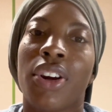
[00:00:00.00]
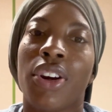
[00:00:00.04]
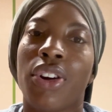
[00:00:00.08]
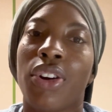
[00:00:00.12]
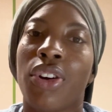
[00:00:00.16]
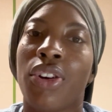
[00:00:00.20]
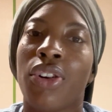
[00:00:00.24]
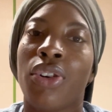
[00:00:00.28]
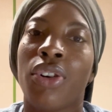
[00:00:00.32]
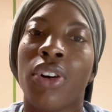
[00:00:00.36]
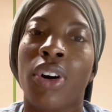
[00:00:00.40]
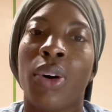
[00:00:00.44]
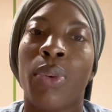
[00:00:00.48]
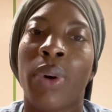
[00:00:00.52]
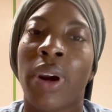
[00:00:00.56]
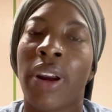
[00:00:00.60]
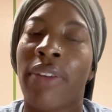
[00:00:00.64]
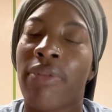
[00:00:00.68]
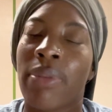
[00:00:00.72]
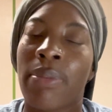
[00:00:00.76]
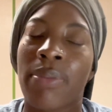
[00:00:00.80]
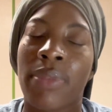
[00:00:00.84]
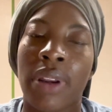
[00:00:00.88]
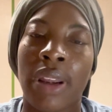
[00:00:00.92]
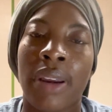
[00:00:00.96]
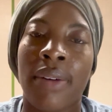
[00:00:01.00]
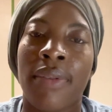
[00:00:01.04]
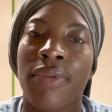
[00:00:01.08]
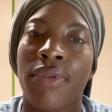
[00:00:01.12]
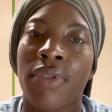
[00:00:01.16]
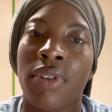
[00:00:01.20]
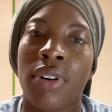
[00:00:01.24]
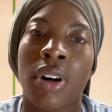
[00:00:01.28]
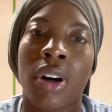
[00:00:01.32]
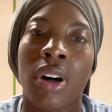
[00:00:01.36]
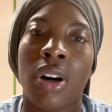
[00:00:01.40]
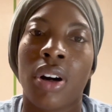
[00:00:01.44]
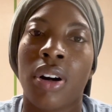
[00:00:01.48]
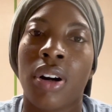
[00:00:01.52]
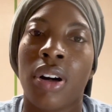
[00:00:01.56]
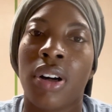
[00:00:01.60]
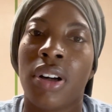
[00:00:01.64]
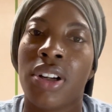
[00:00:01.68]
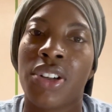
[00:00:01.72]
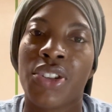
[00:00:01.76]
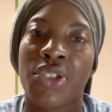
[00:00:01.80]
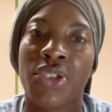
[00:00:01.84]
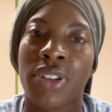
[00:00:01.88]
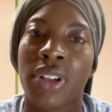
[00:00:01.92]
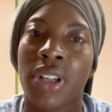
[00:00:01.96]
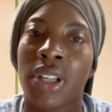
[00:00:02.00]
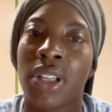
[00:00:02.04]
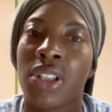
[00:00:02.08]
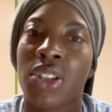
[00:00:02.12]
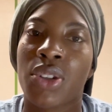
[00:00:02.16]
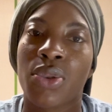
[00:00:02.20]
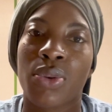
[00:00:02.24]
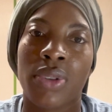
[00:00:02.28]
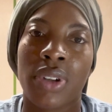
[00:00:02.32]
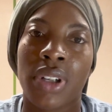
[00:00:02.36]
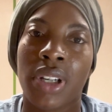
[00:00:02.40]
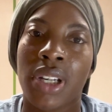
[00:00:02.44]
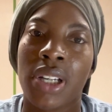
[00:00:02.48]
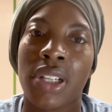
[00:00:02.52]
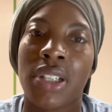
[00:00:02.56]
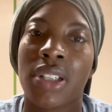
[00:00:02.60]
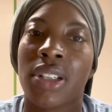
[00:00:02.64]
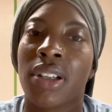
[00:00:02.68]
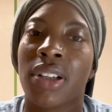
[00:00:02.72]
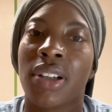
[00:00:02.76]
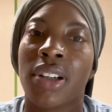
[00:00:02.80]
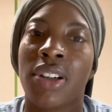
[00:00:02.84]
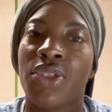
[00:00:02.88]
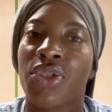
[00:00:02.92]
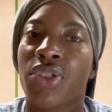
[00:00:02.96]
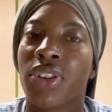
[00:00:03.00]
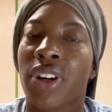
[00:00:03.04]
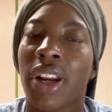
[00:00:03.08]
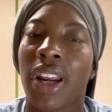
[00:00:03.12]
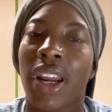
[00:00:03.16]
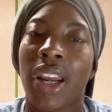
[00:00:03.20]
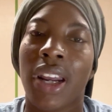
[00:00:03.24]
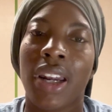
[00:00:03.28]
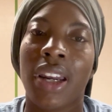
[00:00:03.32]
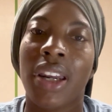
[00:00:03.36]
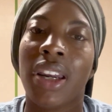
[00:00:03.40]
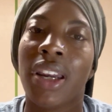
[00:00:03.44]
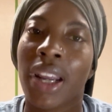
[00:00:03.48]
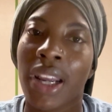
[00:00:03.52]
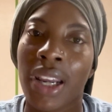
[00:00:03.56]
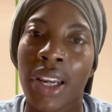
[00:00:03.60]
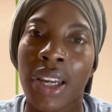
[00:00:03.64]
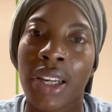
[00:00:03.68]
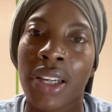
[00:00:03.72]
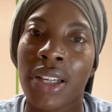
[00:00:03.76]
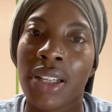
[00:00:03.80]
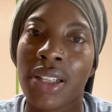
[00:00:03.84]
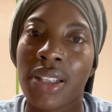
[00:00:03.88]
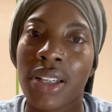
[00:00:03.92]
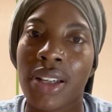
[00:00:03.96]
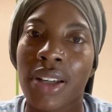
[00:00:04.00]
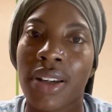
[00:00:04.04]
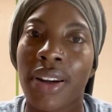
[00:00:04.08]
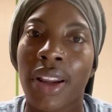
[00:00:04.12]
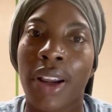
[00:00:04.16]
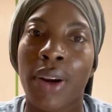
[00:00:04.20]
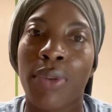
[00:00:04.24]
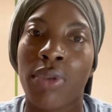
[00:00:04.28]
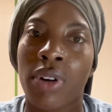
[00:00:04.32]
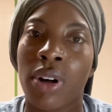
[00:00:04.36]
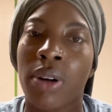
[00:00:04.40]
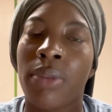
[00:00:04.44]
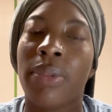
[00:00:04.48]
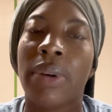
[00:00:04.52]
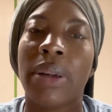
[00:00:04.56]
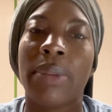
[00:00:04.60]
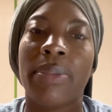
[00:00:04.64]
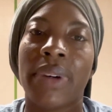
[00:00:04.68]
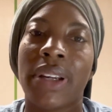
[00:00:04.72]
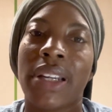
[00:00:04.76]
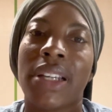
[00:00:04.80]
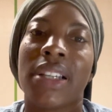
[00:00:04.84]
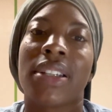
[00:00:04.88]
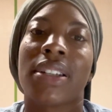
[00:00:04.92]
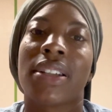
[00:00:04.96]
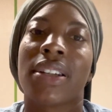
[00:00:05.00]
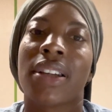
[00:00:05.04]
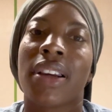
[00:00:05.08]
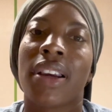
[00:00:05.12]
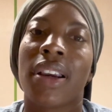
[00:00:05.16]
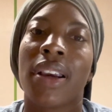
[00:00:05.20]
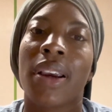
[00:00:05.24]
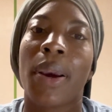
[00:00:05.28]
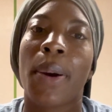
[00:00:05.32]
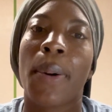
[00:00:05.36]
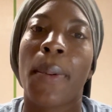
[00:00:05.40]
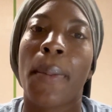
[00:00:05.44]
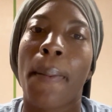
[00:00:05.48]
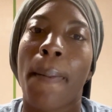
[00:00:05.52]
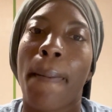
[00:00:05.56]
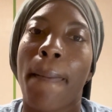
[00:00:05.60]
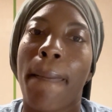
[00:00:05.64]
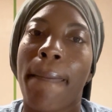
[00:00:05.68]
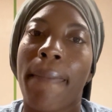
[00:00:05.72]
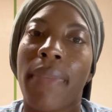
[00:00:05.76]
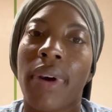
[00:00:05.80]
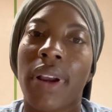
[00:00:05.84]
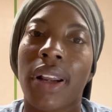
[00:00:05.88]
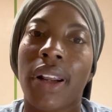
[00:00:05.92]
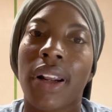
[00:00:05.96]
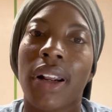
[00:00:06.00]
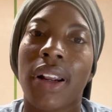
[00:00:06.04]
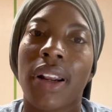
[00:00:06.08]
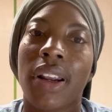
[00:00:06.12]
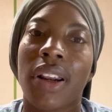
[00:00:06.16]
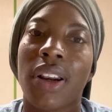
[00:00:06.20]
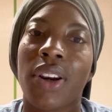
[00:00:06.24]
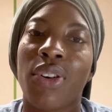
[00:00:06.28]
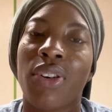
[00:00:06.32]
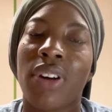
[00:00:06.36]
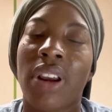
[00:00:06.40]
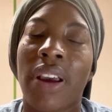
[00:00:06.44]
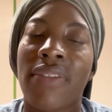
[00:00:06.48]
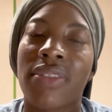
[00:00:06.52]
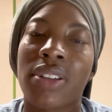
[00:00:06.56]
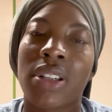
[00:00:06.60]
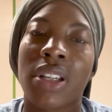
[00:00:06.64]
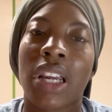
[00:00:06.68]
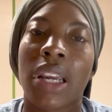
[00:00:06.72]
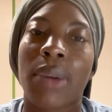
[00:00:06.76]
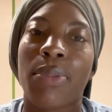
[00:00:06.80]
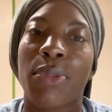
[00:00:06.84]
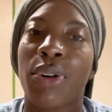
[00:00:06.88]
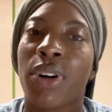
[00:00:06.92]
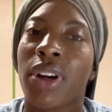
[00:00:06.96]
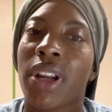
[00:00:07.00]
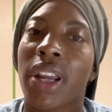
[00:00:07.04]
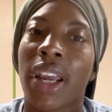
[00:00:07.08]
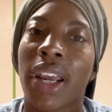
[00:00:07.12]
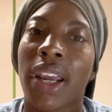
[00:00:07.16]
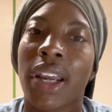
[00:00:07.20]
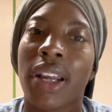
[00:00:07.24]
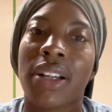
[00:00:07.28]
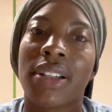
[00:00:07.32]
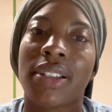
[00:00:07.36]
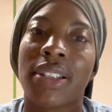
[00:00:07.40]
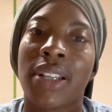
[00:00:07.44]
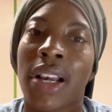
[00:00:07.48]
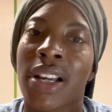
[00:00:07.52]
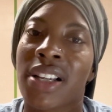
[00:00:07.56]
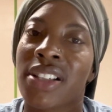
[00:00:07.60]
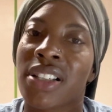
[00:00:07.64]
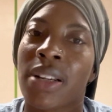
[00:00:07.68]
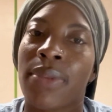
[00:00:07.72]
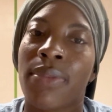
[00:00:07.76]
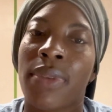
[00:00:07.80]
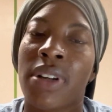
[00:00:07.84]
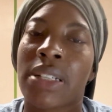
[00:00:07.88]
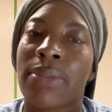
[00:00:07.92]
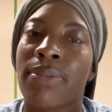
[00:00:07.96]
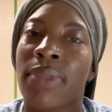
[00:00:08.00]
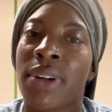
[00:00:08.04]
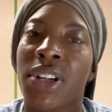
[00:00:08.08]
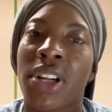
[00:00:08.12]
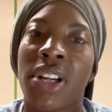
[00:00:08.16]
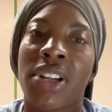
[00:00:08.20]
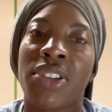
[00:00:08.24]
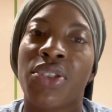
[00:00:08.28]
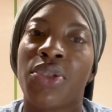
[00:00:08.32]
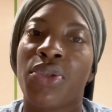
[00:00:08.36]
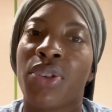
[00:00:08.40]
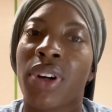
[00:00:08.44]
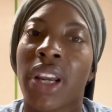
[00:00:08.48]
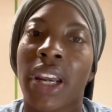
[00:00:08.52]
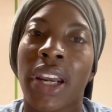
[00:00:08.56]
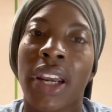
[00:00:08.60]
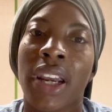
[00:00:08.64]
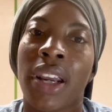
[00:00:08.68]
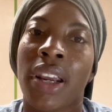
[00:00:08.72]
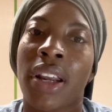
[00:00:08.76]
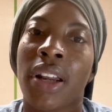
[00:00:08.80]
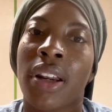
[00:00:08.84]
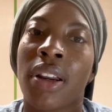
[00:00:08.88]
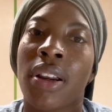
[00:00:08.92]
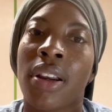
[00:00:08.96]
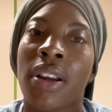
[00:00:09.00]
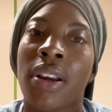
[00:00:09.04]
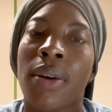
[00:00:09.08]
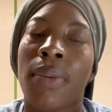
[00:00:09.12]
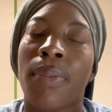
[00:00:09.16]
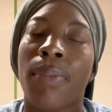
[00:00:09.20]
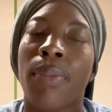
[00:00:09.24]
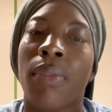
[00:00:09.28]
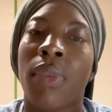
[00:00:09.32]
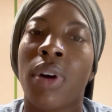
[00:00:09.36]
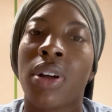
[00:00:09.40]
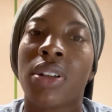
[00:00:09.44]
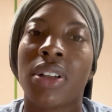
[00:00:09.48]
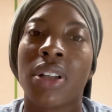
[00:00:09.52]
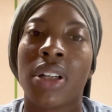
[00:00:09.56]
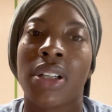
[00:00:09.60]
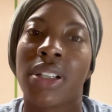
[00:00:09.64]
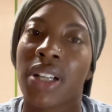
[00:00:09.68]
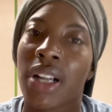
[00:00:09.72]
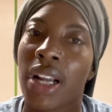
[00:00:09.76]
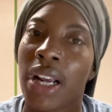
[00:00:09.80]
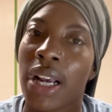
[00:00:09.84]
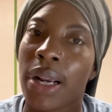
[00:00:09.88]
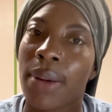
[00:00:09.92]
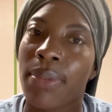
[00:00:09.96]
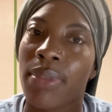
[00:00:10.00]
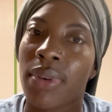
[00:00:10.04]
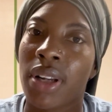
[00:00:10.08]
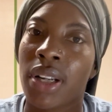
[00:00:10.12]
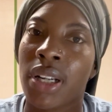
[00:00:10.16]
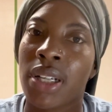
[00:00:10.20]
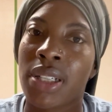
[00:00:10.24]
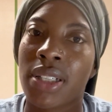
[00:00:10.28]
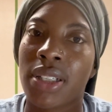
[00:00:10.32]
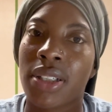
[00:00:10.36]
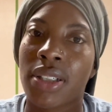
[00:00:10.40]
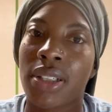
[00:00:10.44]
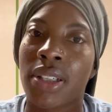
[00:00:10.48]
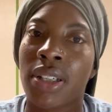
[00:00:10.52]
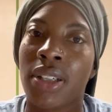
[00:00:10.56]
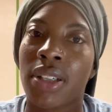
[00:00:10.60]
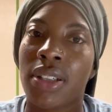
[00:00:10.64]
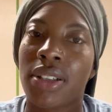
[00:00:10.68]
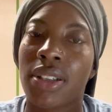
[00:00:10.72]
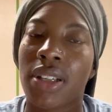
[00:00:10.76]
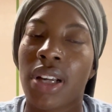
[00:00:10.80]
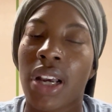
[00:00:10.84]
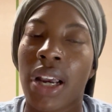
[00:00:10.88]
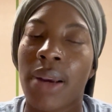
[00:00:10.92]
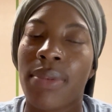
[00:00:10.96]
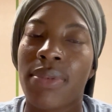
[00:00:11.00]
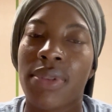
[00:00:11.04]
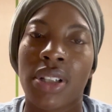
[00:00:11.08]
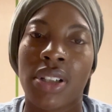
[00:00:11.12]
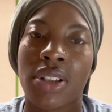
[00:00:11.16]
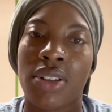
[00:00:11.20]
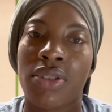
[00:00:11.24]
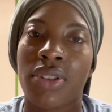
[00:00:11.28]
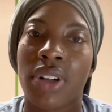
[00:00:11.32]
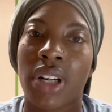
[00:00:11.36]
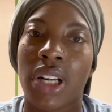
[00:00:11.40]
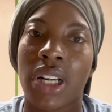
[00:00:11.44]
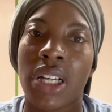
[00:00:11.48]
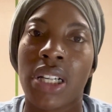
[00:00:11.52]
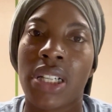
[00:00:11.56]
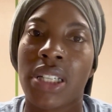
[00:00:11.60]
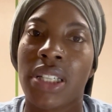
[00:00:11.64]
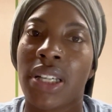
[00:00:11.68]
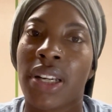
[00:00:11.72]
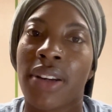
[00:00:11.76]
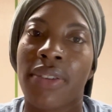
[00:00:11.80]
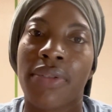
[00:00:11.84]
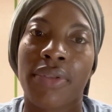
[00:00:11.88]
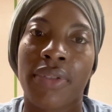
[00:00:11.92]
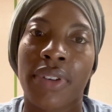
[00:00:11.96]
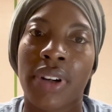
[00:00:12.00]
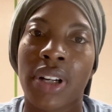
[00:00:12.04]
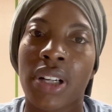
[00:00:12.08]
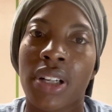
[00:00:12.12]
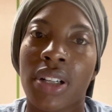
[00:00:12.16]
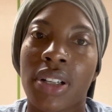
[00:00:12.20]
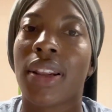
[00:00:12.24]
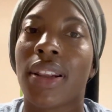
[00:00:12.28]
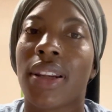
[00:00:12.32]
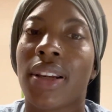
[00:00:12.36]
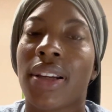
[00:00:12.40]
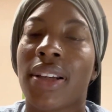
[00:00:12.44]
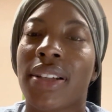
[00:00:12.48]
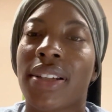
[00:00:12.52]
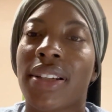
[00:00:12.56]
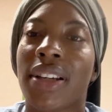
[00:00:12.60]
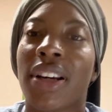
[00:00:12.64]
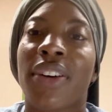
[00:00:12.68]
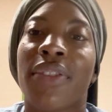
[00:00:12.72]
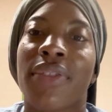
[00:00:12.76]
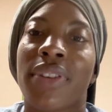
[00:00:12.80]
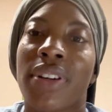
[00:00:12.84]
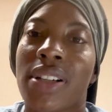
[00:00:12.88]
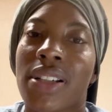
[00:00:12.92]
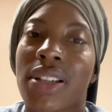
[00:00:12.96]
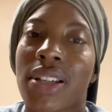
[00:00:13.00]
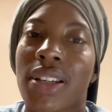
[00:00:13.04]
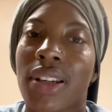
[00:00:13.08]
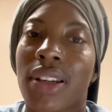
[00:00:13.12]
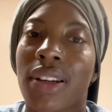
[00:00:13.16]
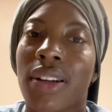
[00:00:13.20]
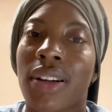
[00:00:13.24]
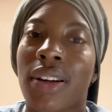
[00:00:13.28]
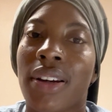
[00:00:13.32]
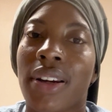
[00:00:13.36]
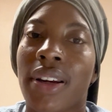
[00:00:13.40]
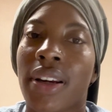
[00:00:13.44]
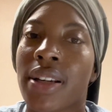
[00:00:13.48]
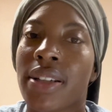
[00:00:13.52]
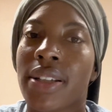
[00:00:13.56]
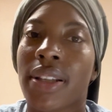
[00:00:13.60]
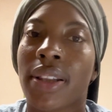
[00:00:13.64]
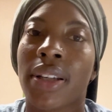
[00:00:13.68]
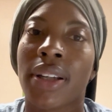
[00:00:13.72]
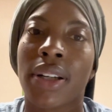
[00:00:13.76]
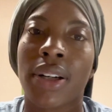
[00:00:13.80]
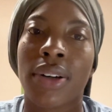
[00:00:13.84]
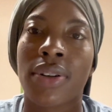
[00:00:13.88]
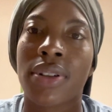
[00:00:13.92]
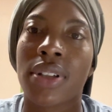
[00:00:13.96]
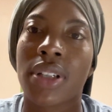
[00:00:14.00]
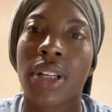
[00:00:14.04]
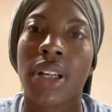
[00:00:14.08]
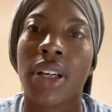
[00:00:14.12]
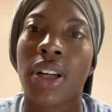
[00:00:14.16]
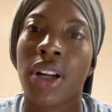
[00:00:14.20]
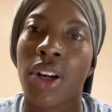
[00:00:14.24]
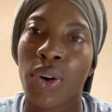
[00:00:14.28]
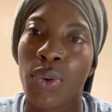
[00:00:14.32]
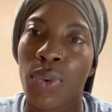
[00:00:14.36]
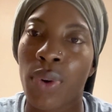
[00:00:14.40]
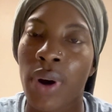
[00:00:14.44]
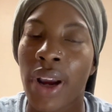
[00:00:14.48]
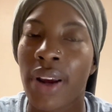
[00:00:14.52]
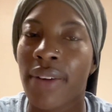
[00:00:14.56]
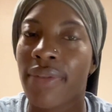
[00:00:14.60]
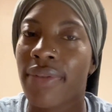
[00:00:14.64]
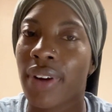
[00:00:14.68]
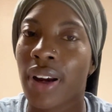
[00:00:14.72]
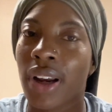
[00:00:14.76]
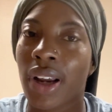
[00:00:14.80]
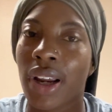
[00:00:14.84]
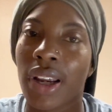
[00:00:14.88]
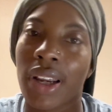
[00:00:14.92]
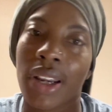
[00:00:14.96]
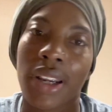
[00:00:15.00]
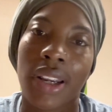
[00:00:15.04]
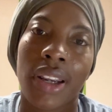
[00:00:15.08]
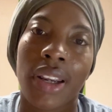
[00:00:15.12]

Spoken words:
You away from them for 120 to 180 days. They will be missed. But you have to communicate. Text them as much as you can. Most of the time, the time zone is different. The service, there is little to no Wi-Fi.